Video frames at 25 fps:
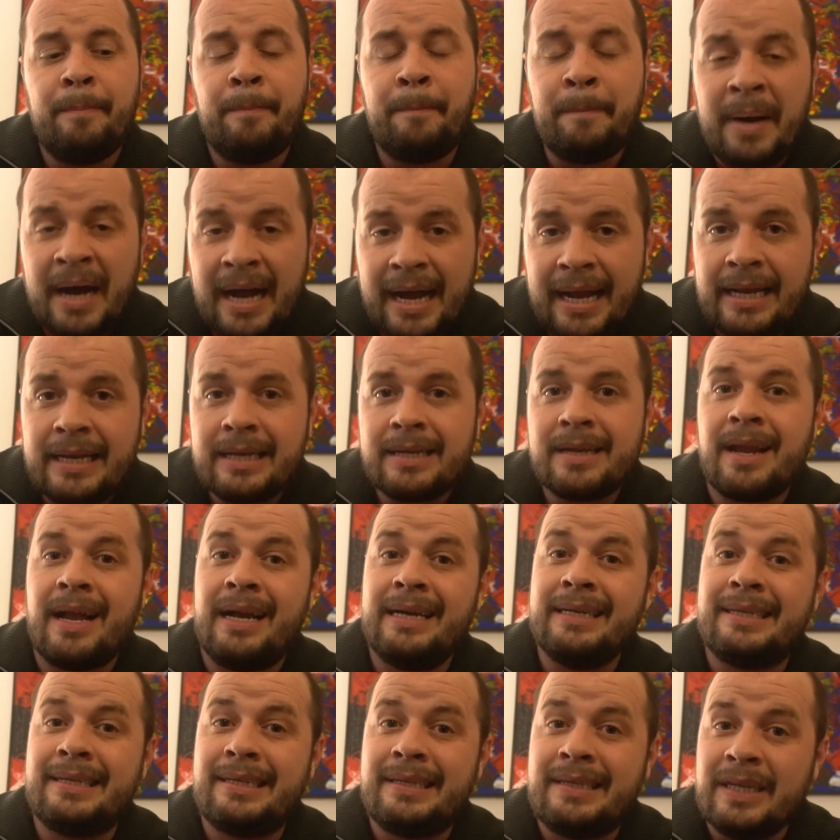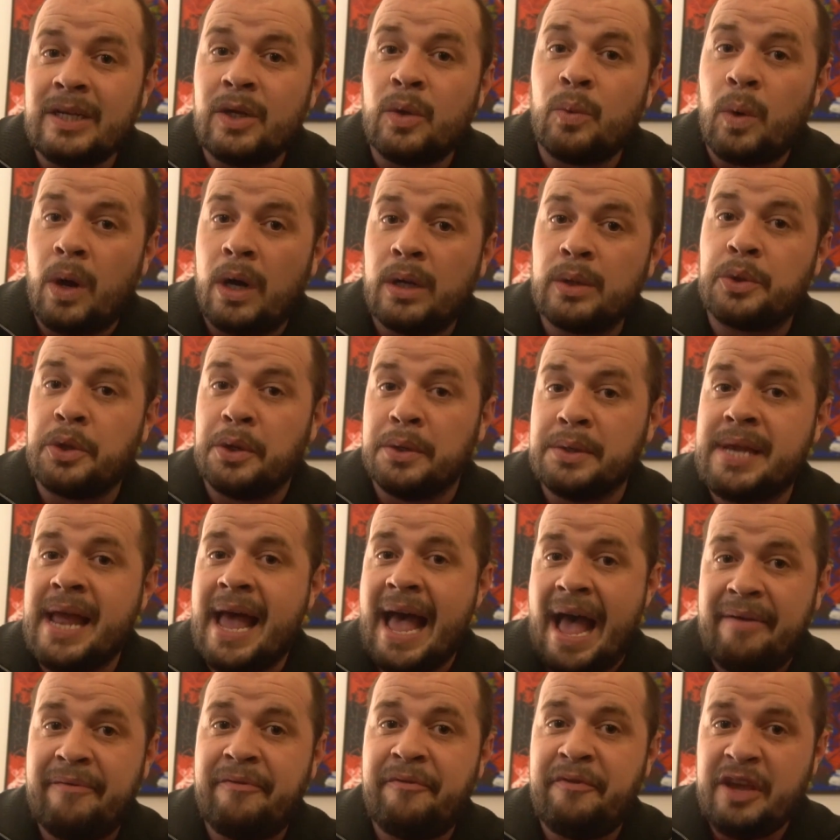But I still want those
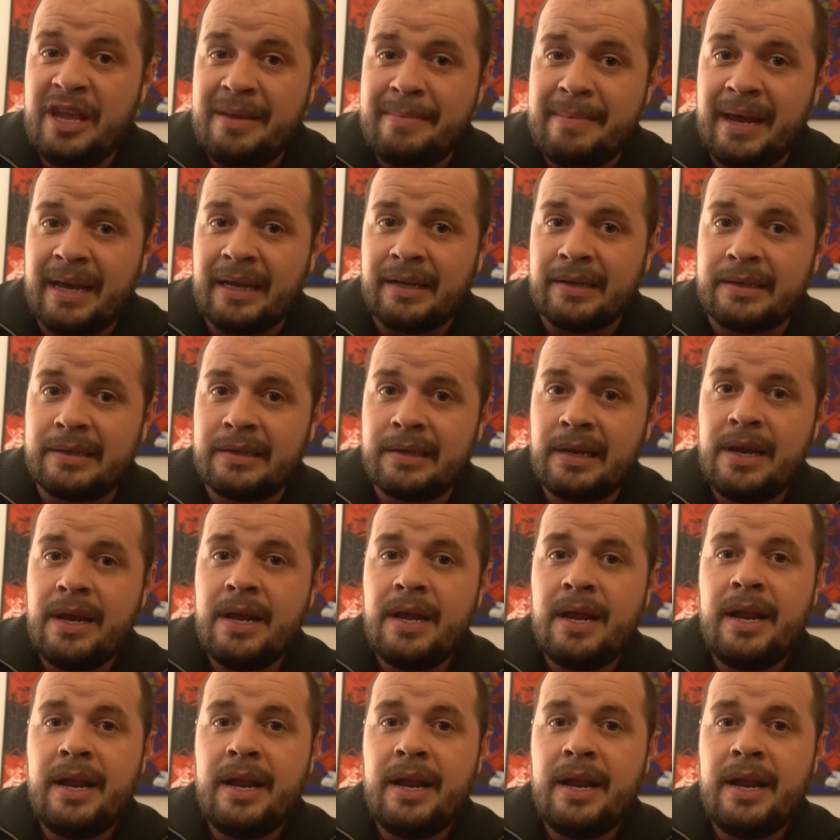het females.